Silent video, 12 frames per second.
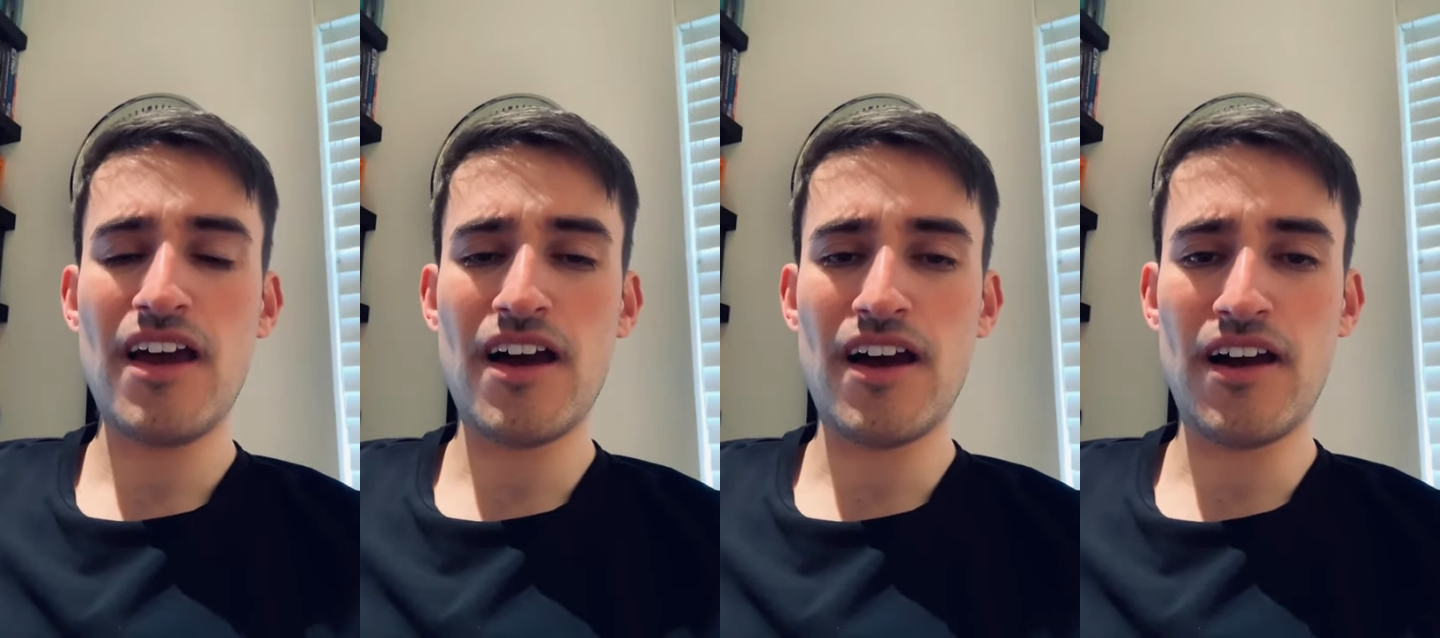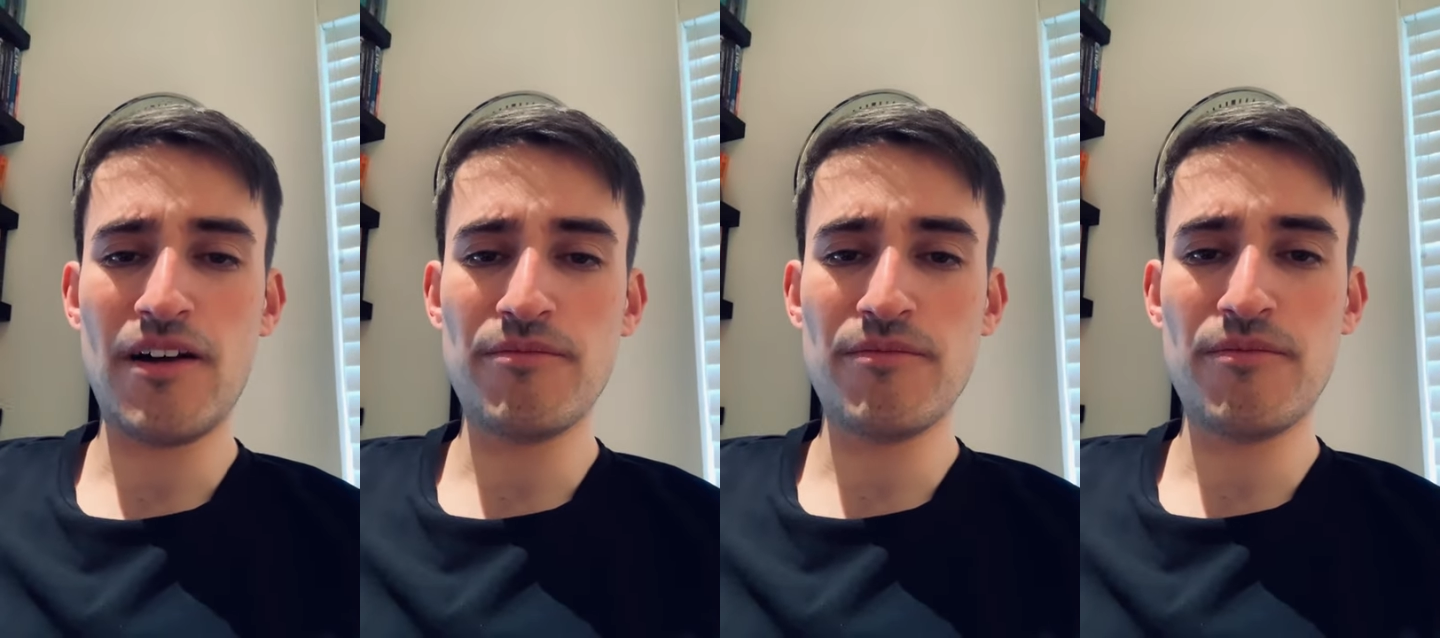
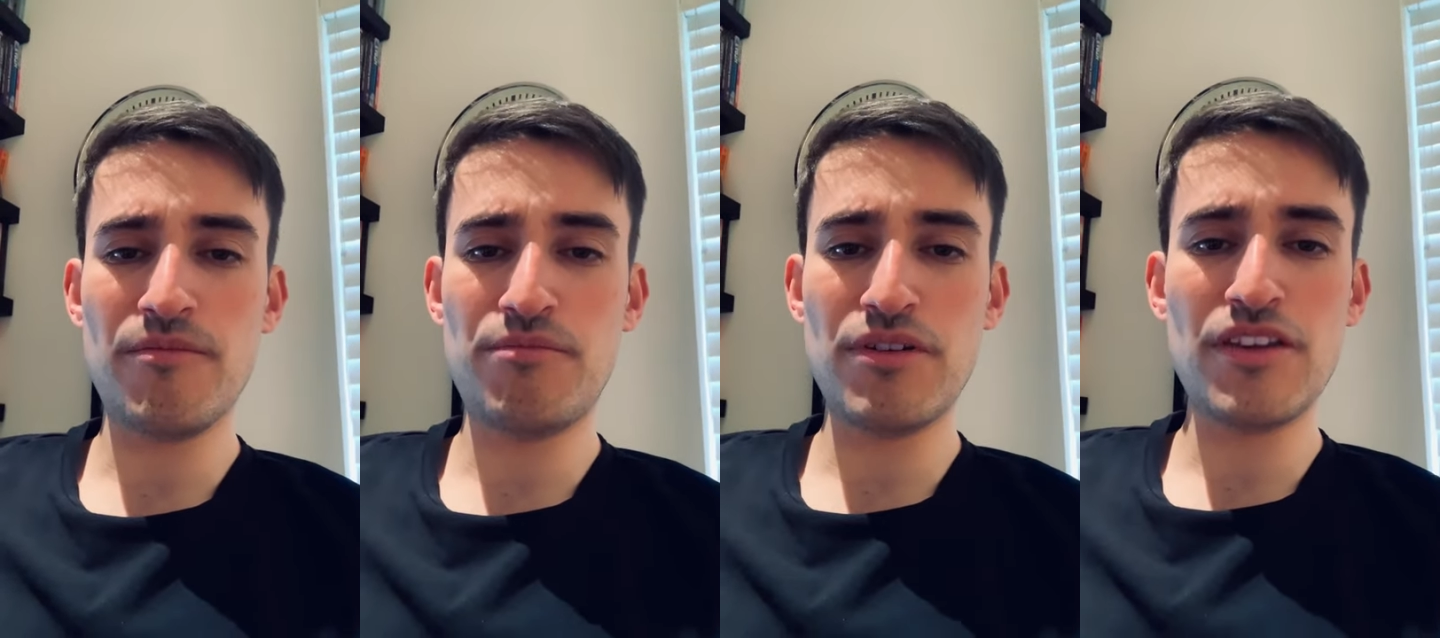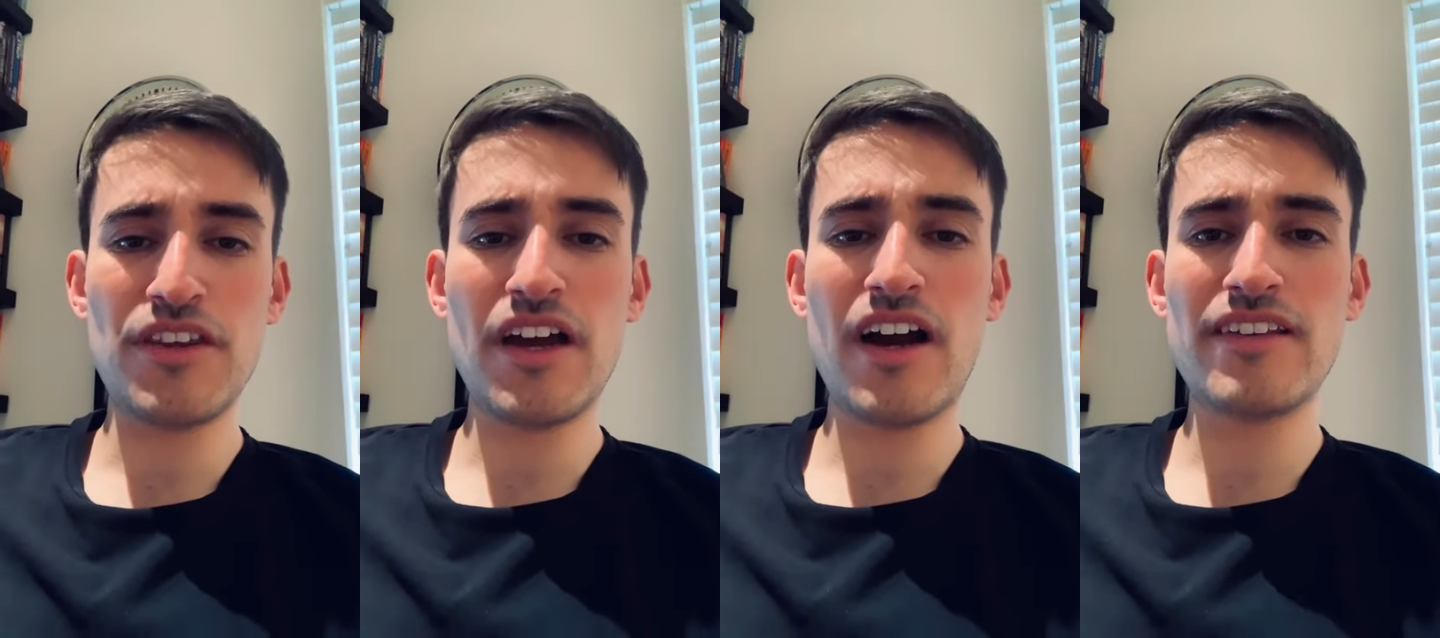But
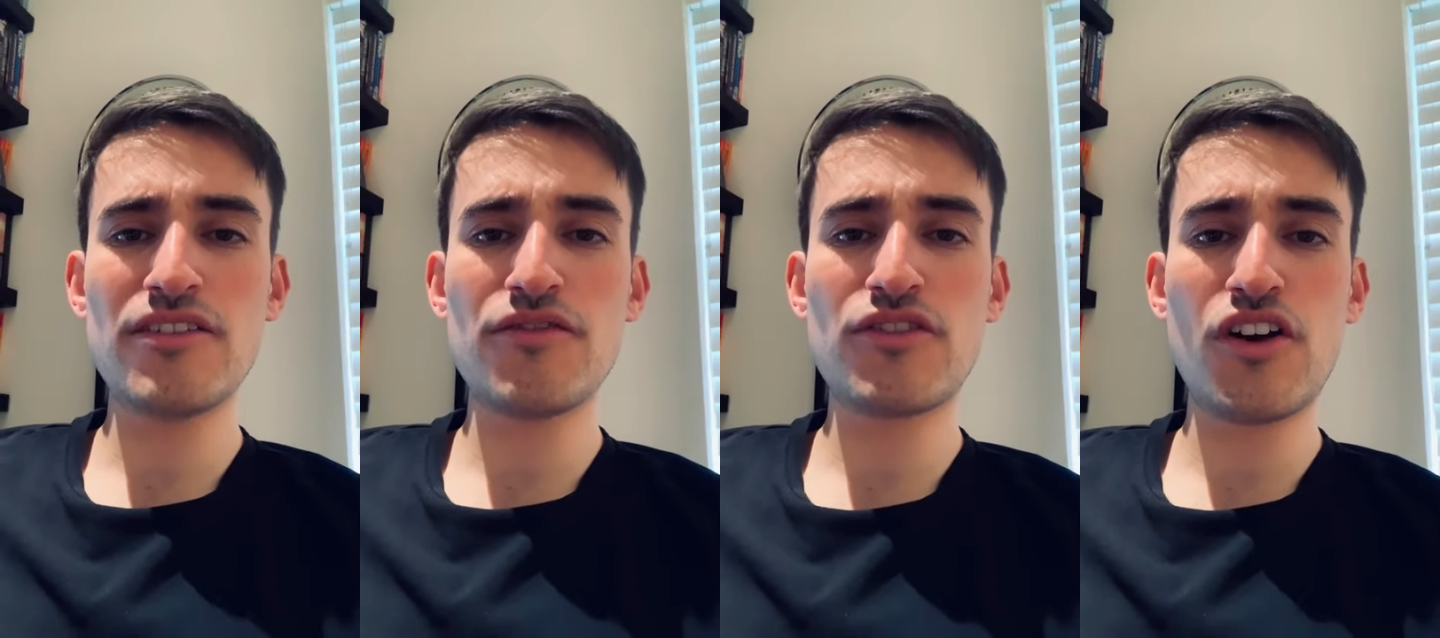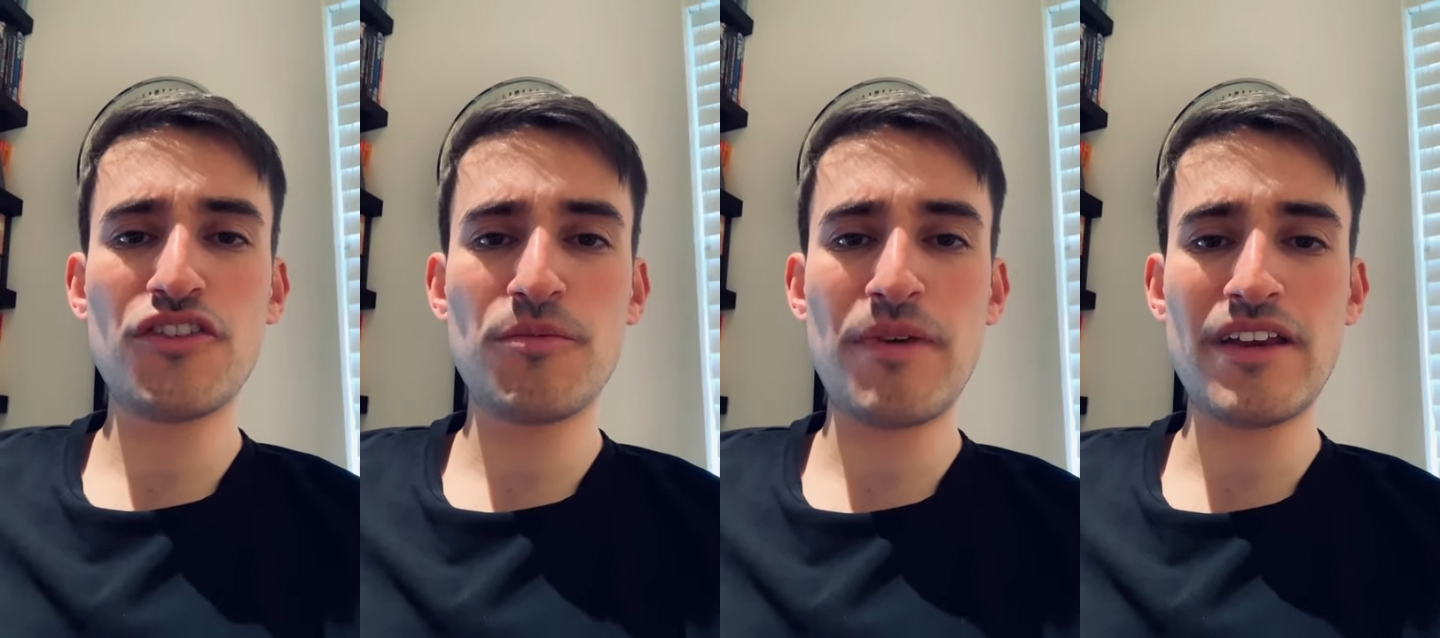the idea of
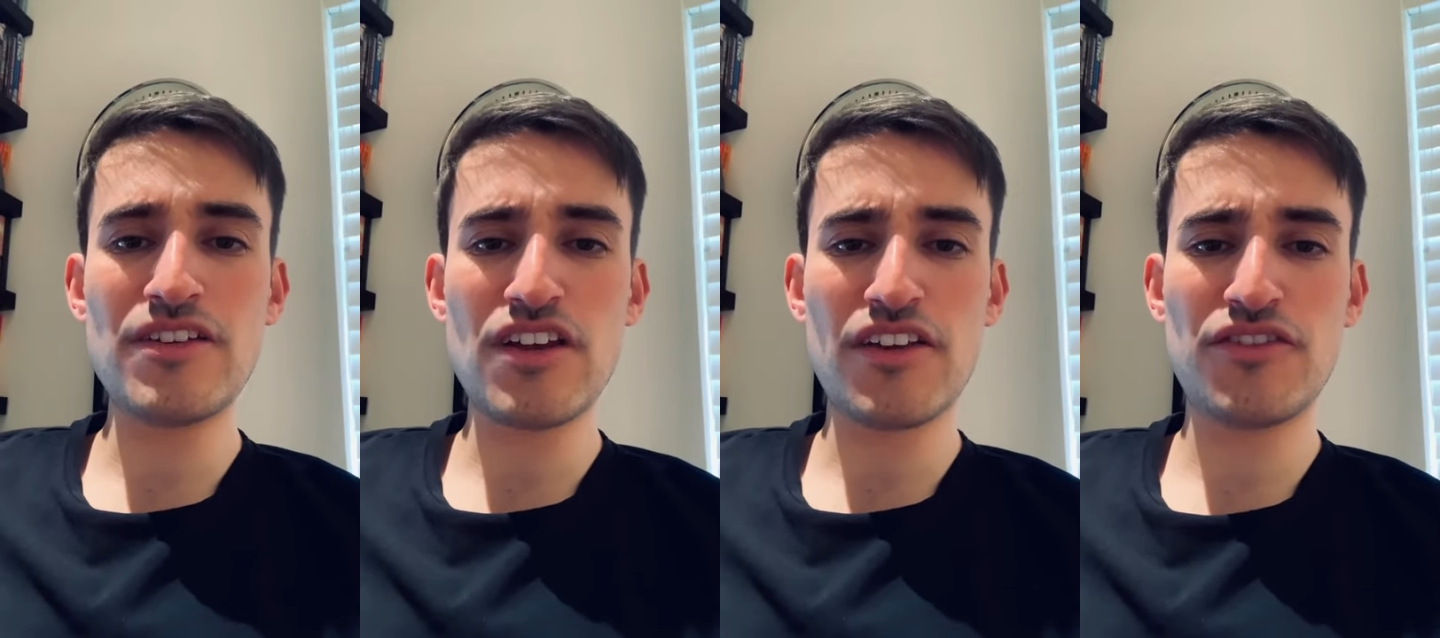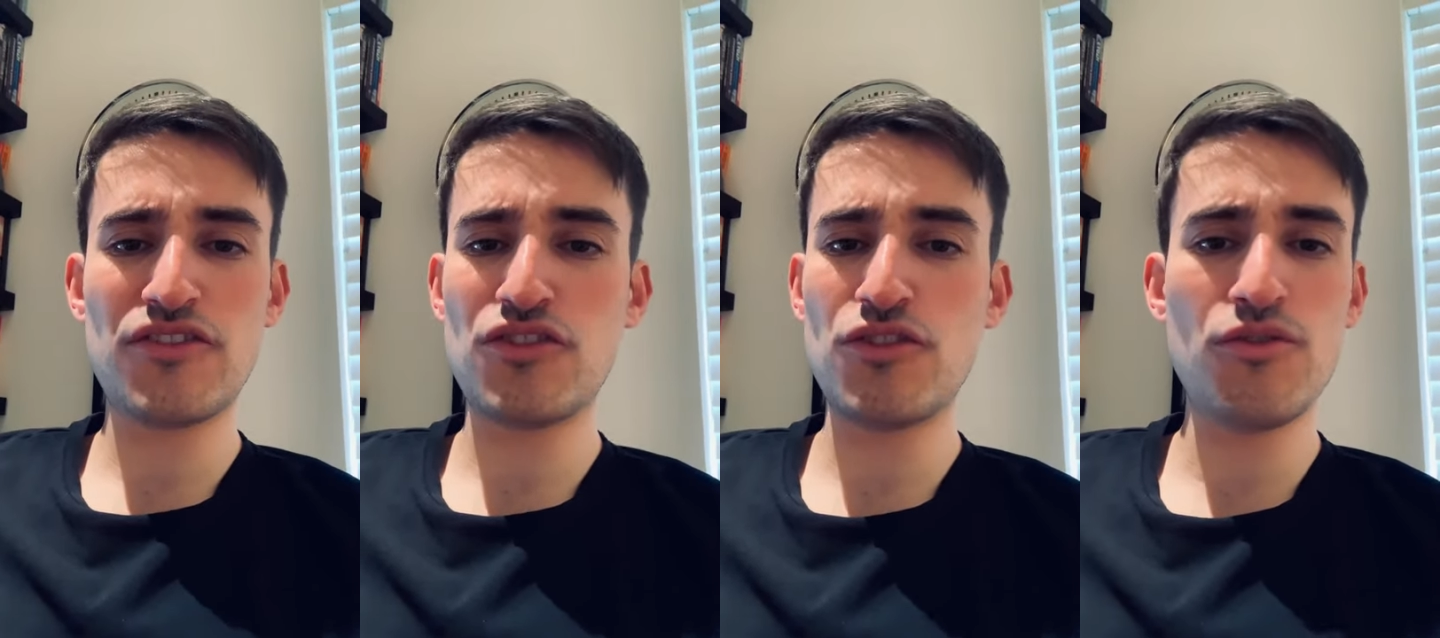gossiping
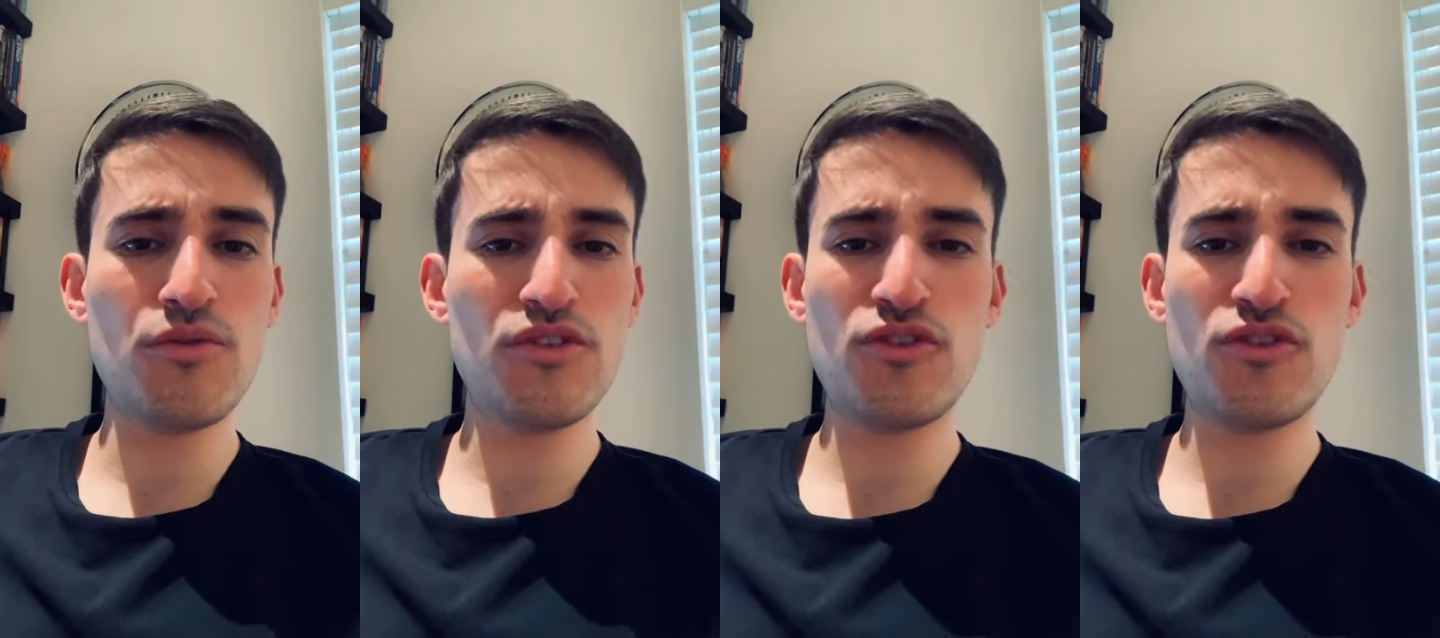just to